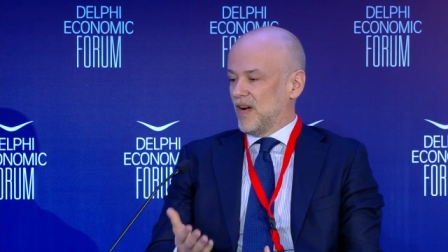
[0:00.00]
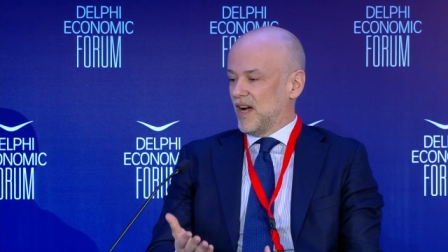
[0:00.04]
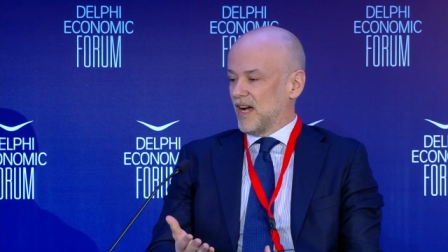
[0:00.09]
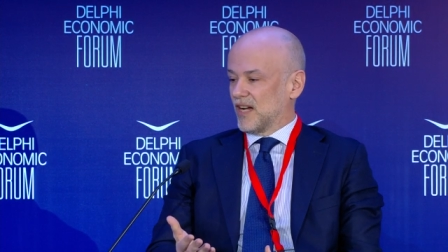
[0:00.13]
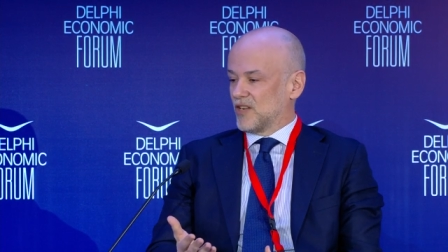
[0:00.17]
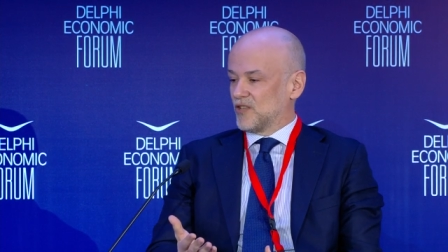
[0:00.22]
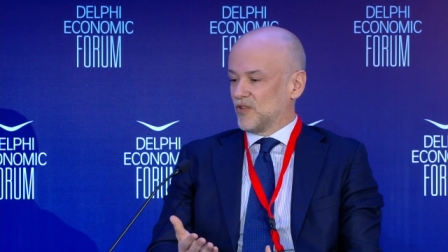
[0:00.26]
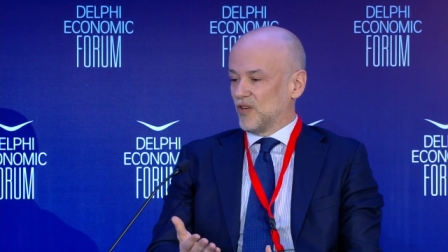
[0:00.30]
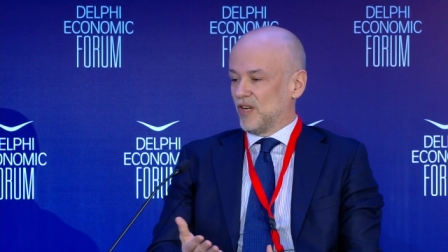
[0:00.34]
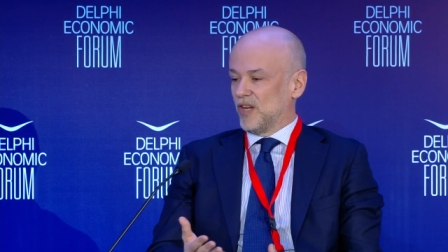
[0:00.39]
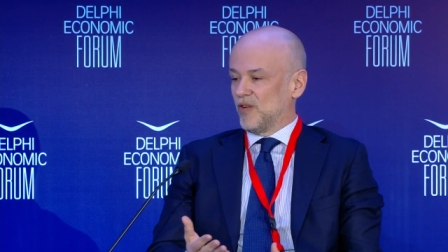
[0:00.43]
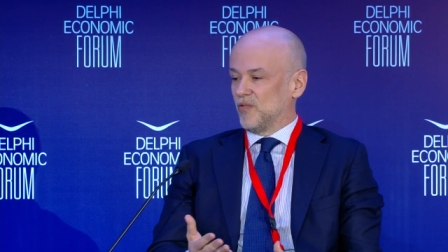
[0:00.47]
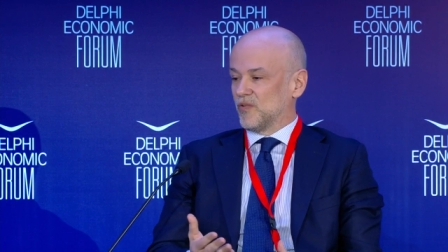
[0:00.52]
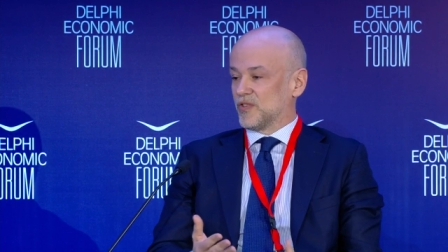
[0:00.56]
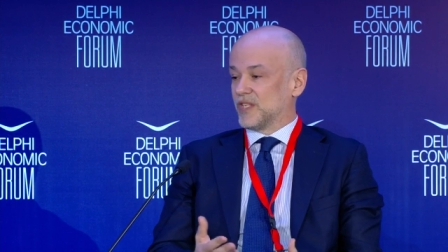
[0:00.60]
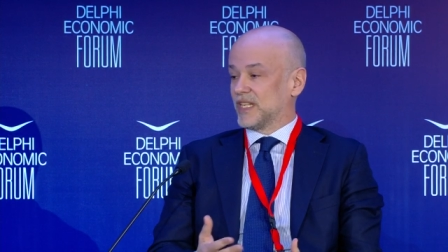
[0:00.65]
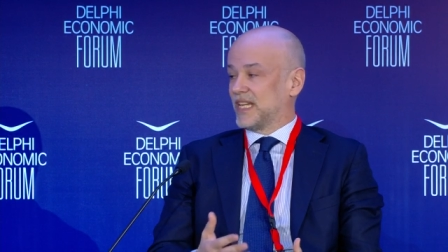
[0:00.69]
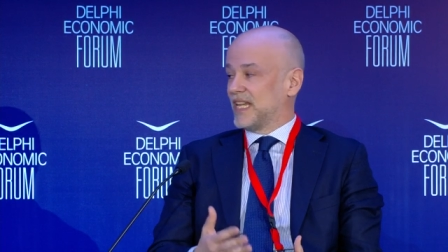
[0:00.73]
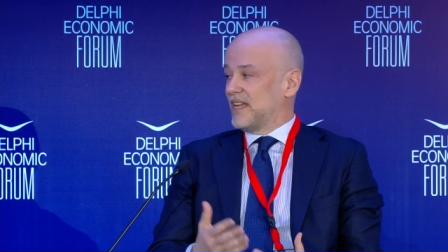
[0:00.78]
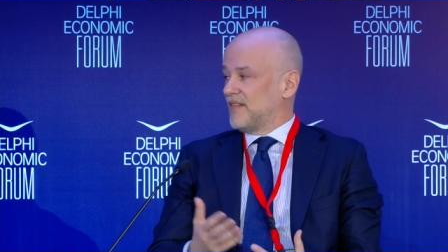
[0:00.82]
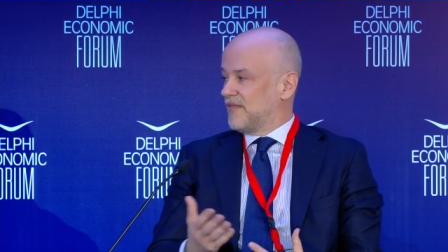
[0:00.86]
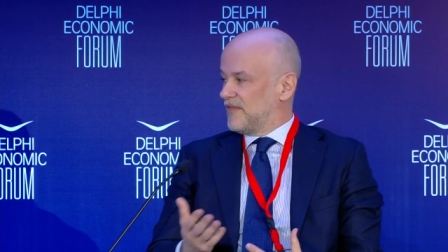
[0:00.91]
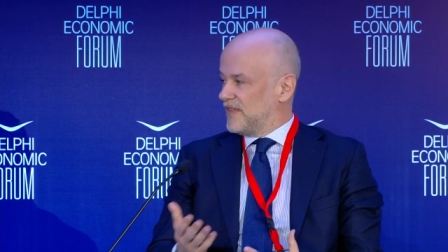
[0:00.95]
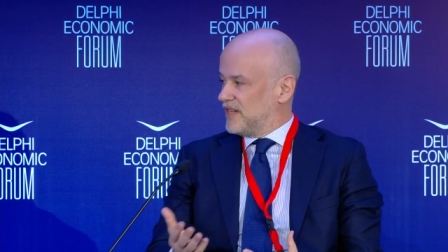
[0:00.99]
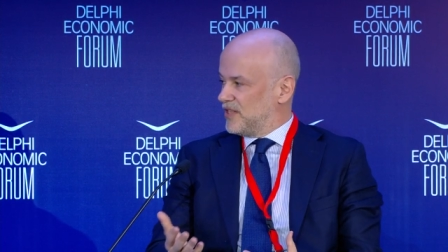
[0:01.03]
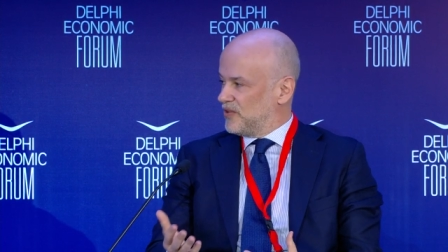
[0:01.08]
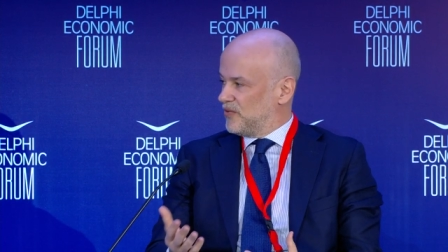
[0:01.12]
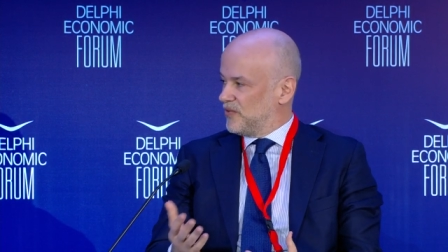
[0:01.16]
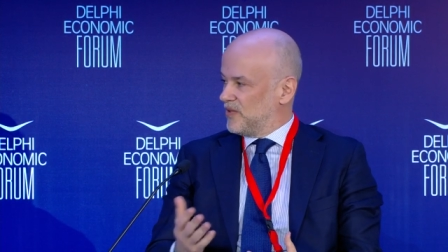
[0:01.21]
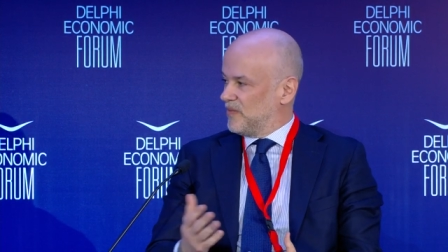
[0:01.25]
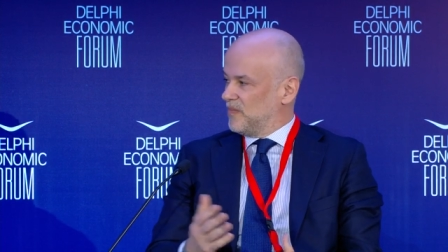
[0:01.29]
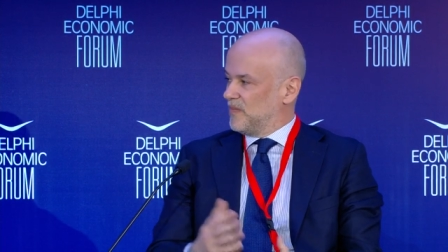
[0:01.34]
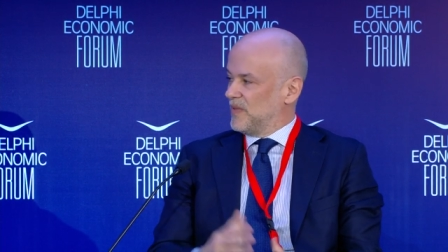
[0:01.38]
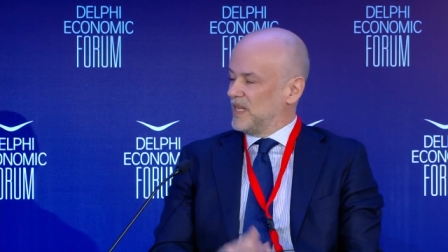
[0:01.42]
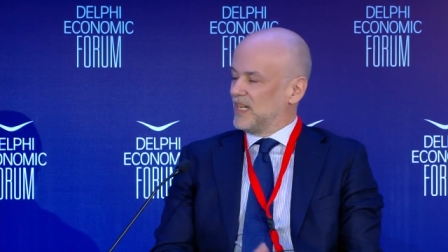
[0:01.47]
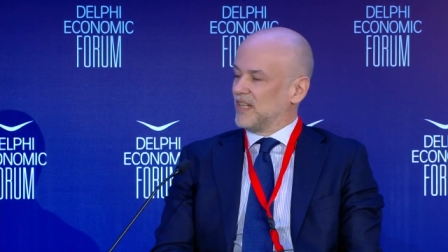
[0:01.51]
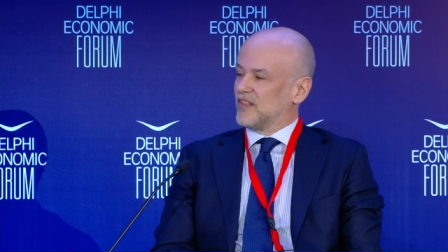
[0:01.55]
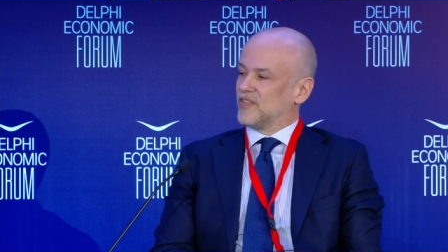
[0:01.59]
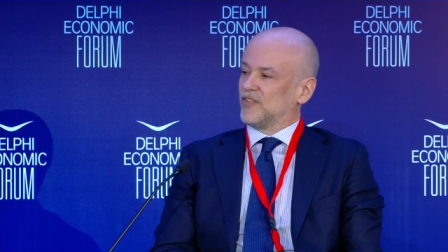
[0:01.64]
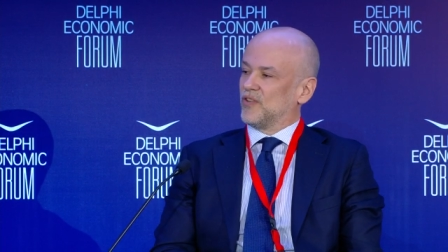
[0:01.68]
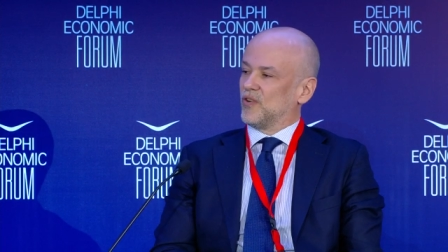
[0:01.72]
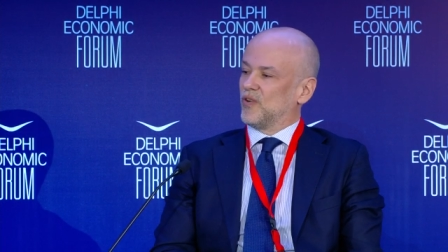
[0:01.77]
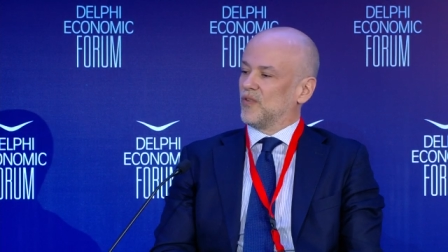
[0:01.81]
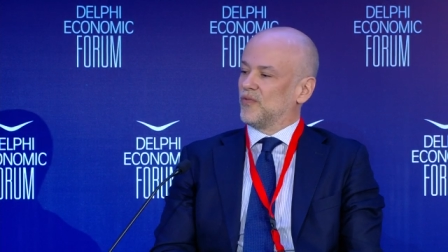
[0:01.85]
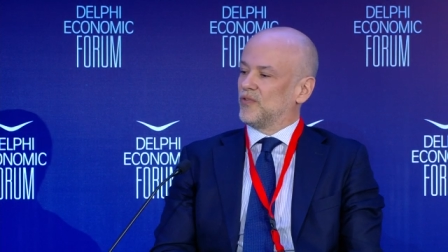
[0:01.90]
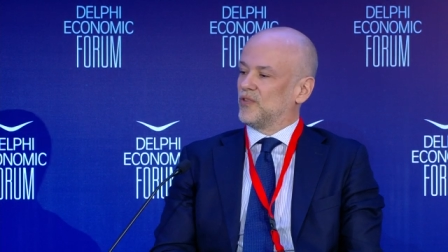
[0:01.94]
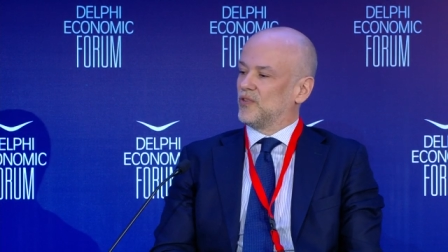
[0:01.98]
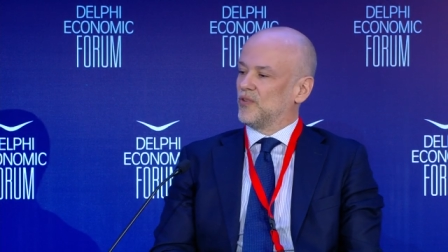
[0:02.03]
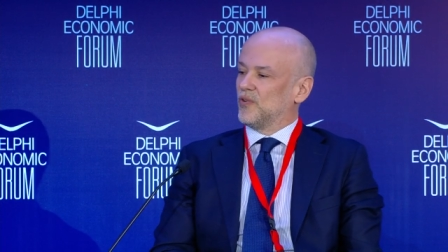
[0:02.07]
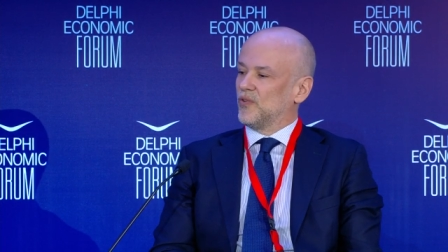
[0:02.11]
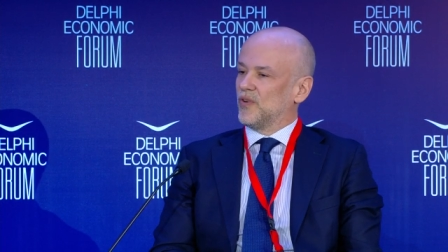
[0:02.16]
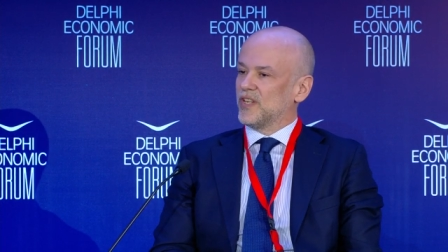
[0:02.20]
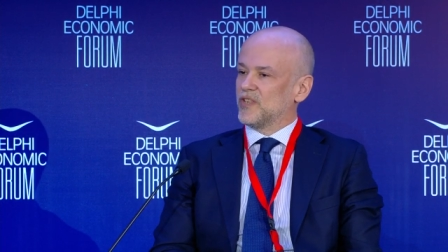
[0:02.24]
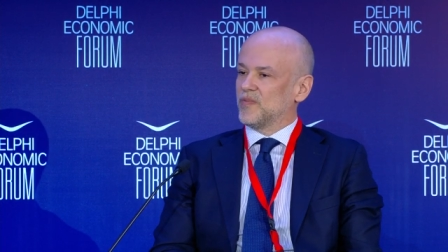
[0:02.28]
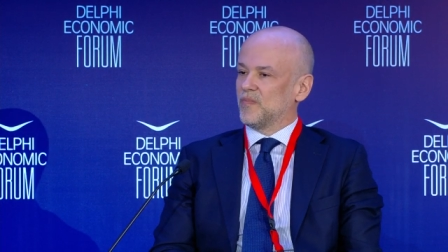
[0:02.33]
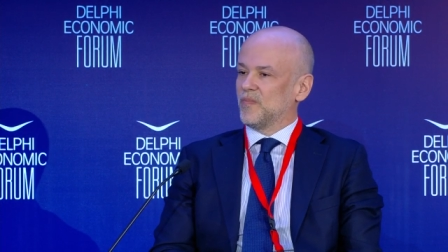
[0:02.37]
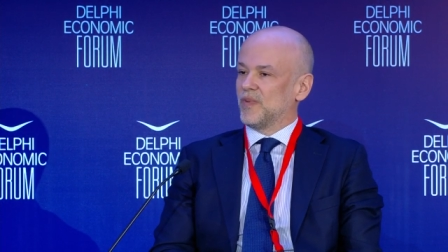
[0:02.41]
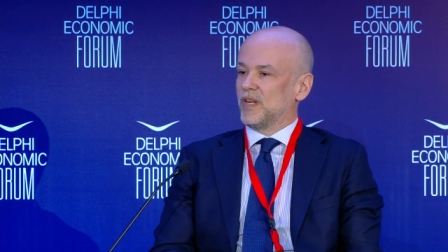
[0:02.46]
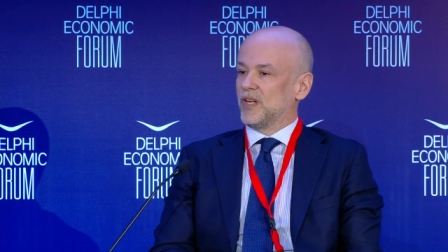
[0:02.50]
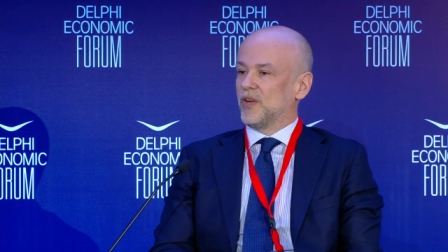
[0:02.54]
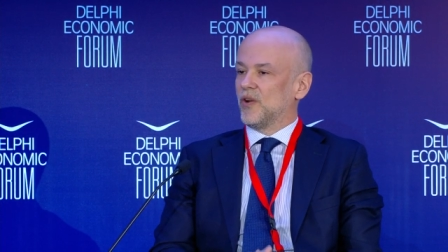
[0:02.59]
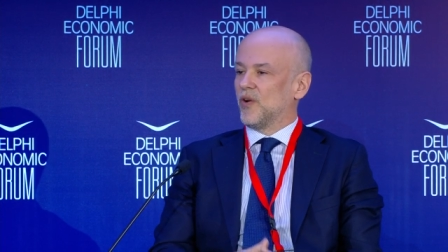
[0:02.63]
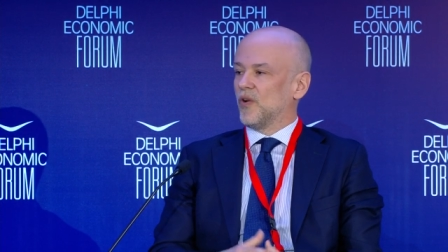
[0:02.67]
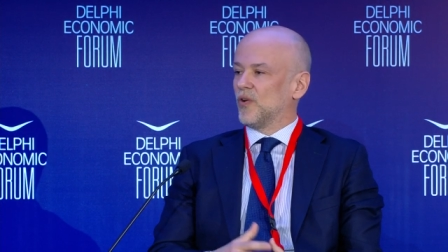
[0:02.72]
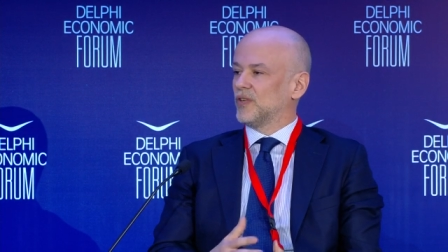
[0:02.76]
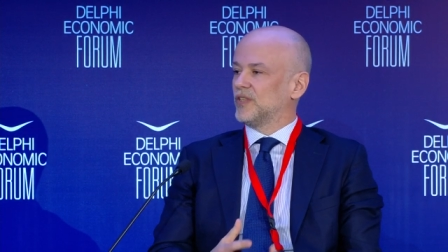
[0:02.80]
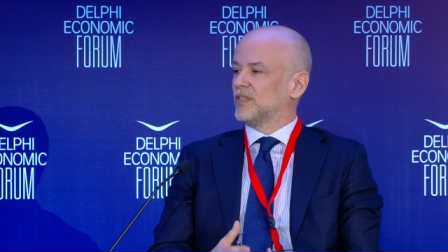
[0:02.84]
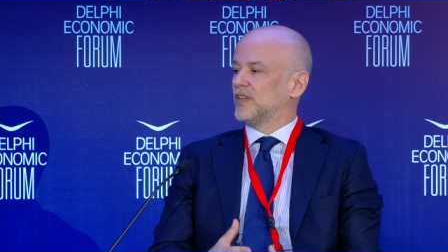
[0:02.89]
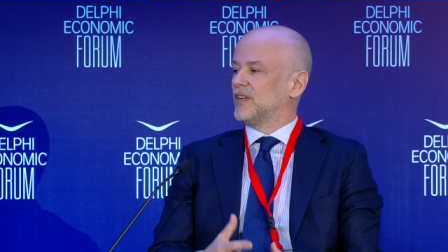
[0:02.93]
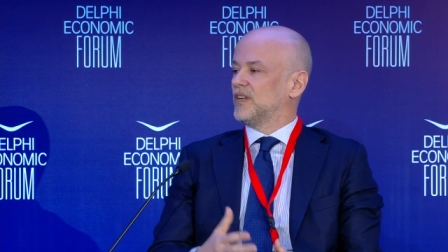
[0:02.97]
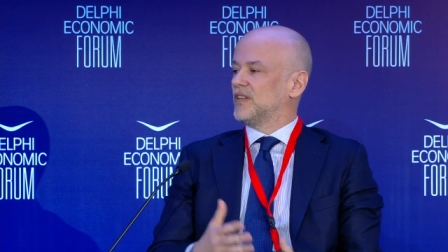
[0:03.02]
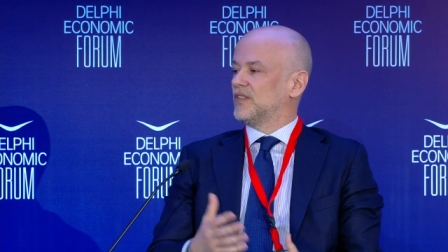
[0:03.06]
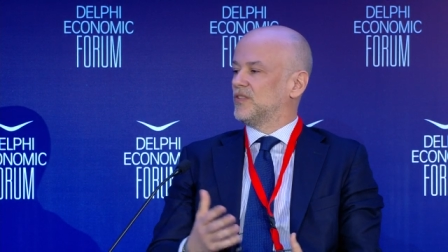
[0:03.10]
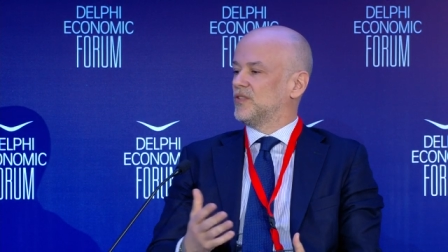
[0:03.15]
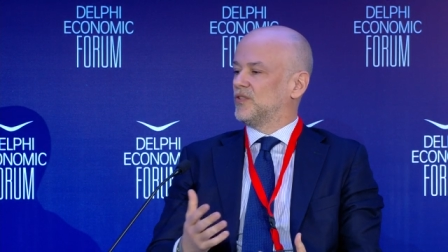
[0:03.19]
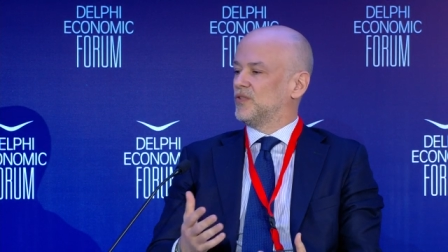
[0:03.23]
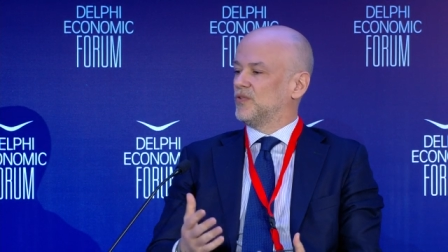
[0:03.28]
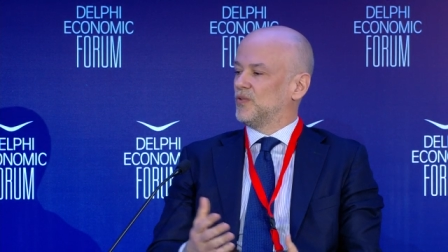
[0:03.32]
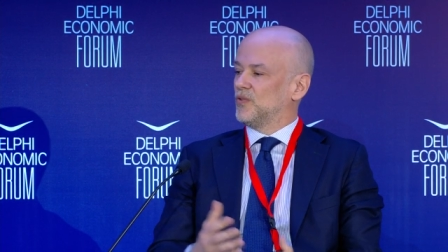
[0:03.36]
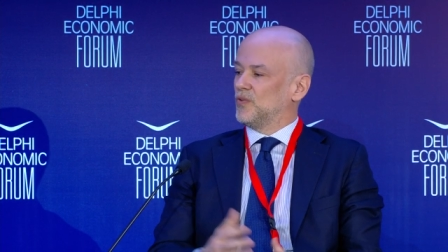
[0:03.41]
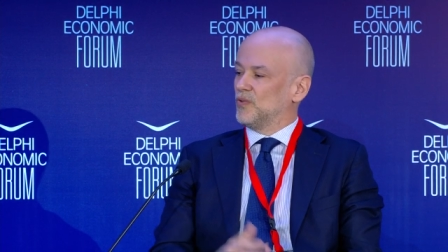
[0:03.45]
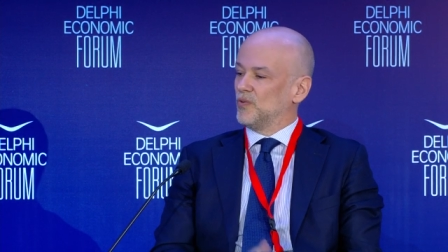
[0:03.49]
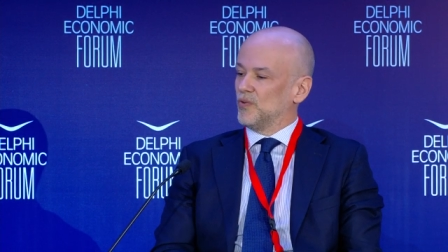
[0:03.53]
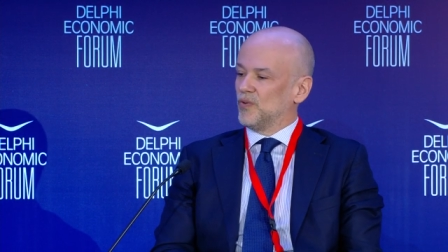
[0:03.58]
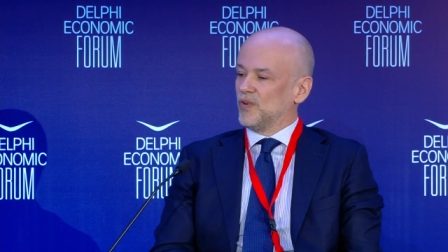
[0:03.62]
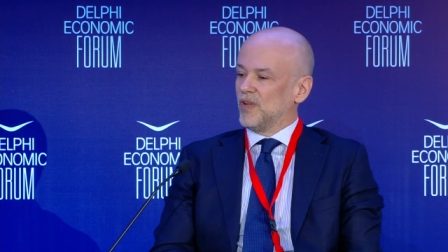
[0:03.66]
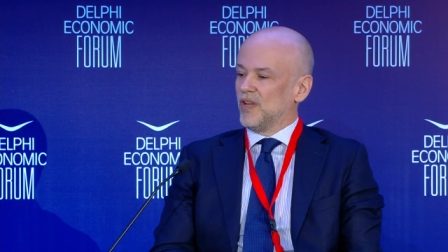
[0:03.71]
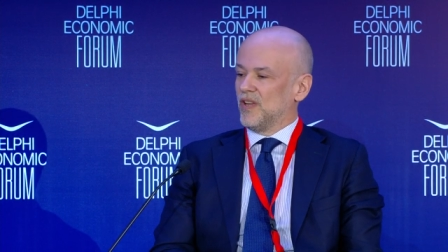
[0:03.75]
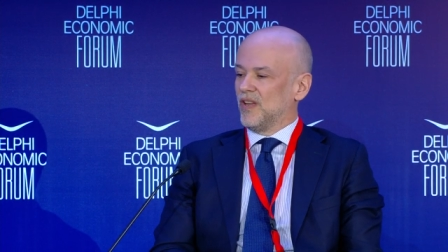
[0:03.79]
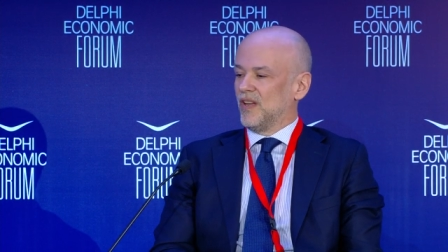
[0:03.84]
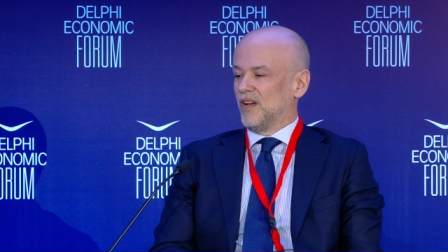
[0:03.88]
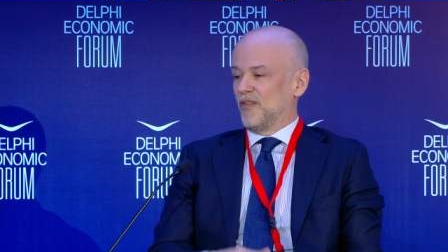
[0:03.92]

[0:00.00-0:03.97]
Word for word: actually was given to the Ministry of Tourism in order to,